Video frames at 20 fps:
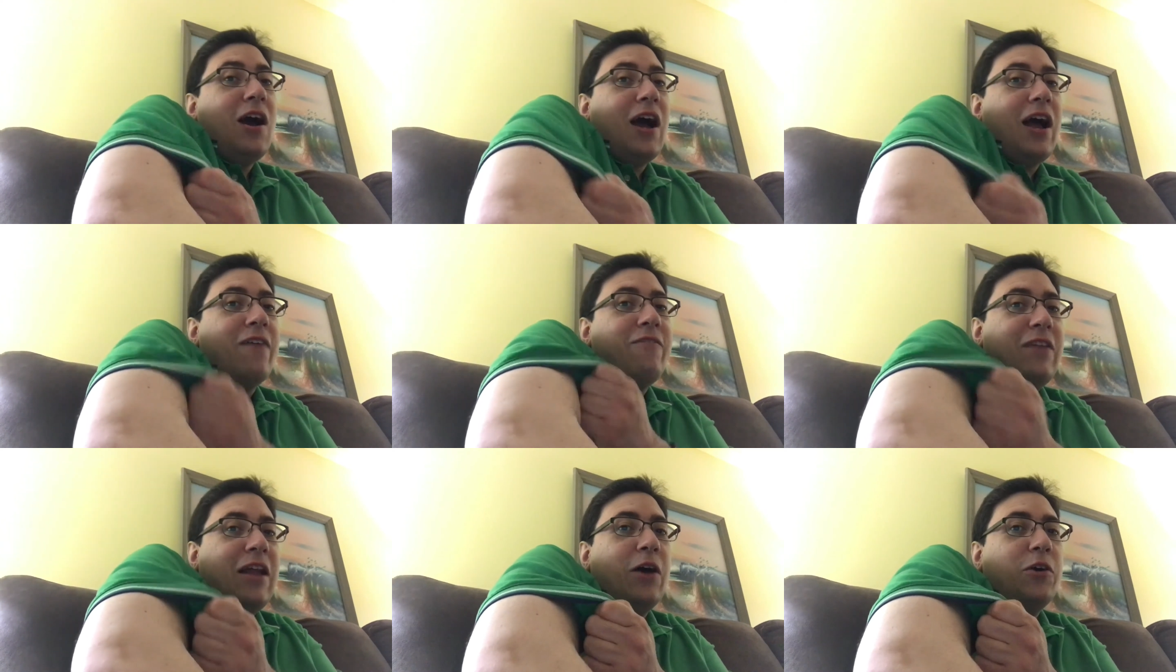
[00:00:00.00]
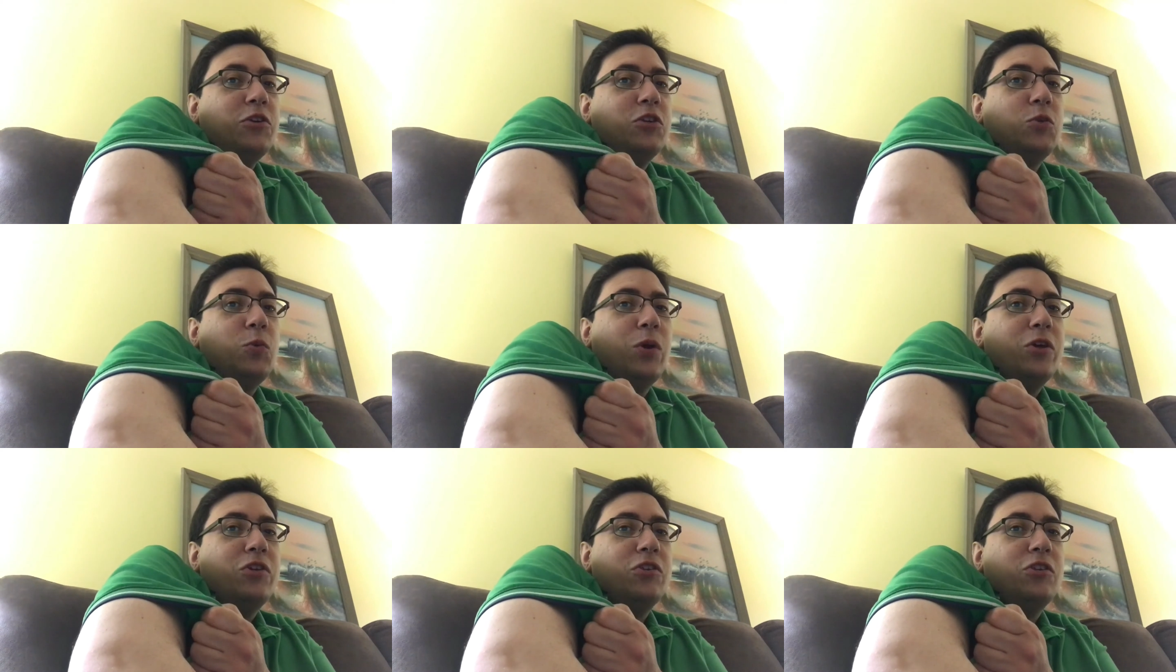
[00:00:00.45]
I've now
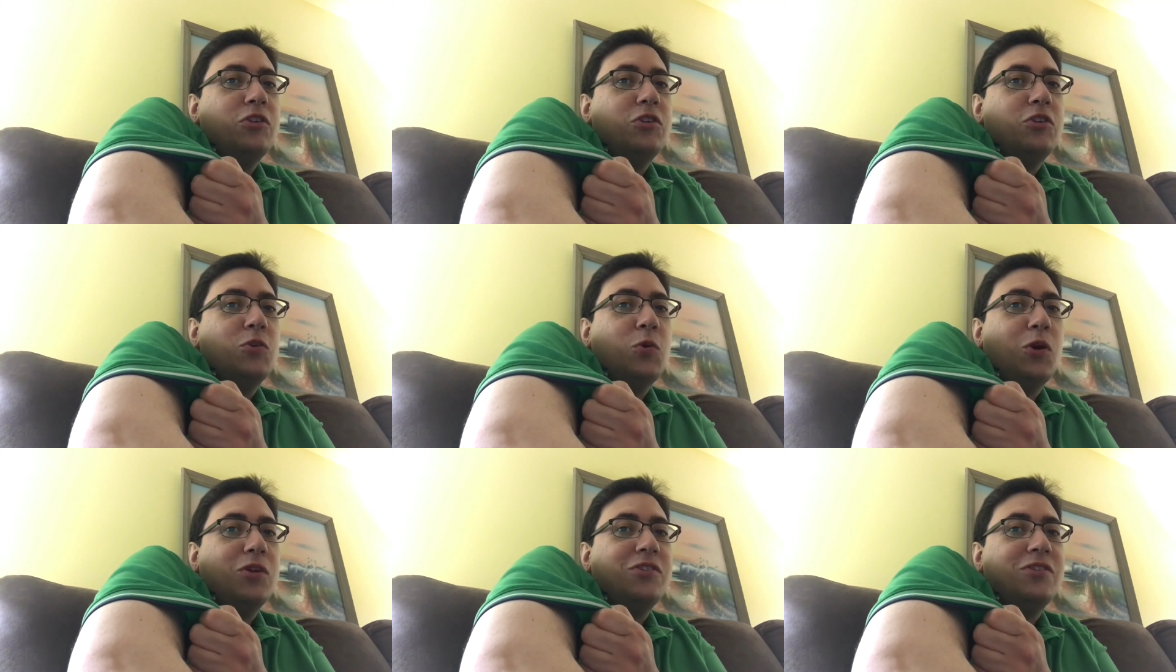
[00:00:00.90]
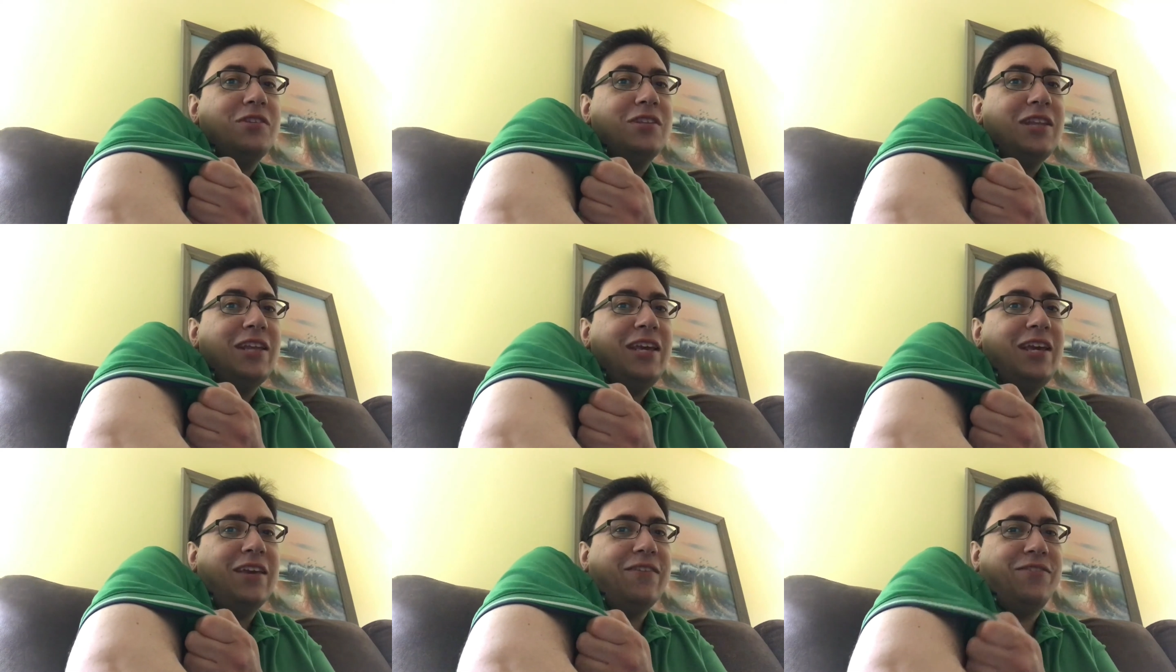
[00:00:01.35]
switched to short
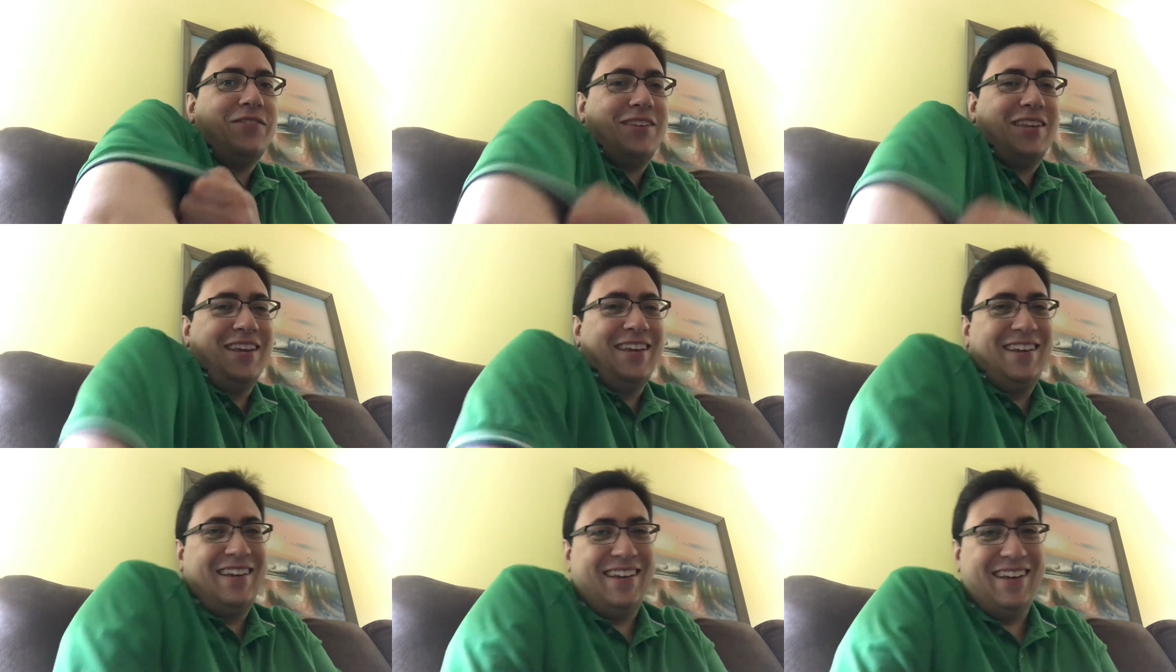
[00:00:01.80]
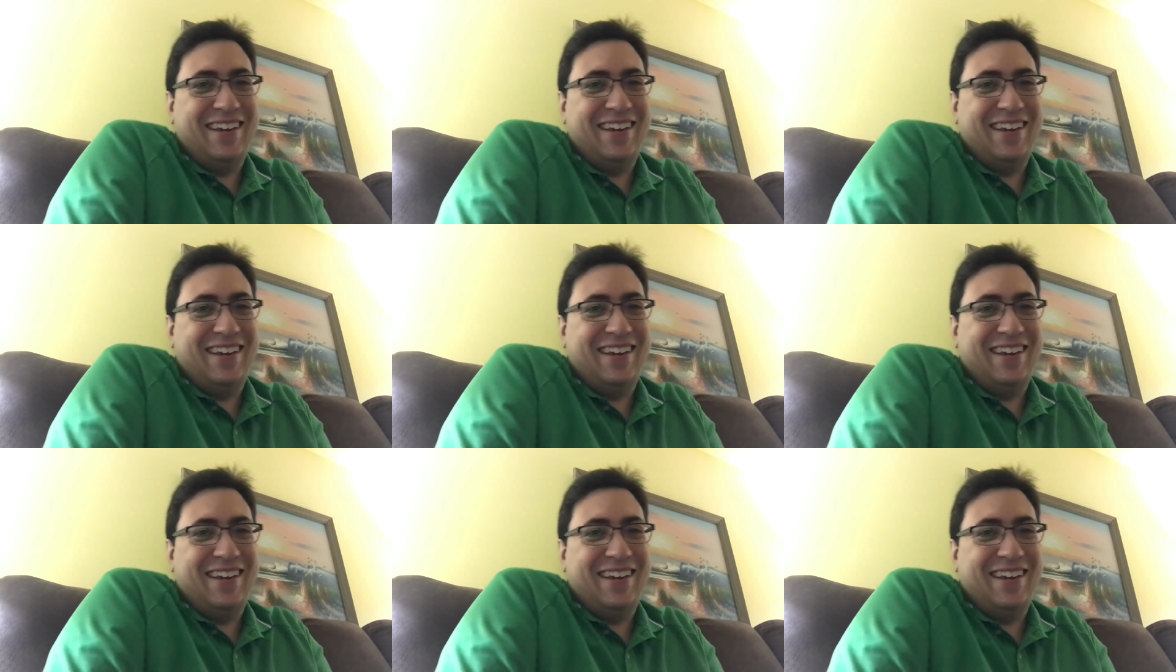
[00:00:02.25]
sleeves.